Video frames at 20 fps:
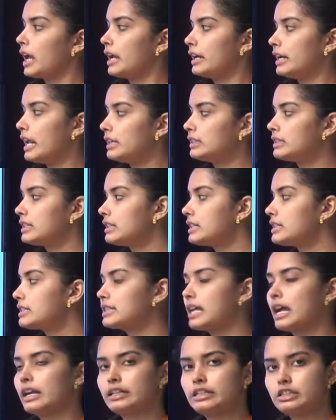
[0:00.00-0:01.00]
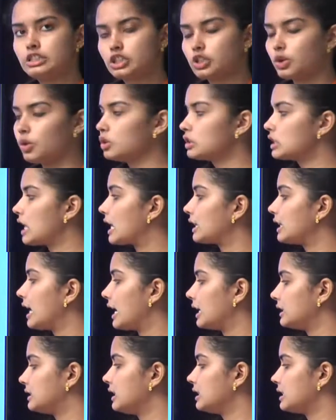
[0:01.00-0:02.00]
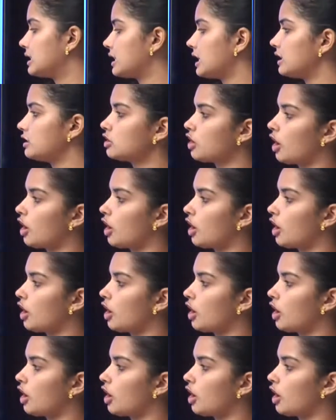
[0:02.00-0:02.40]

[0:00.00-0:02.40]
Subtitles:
Density study shows that the existence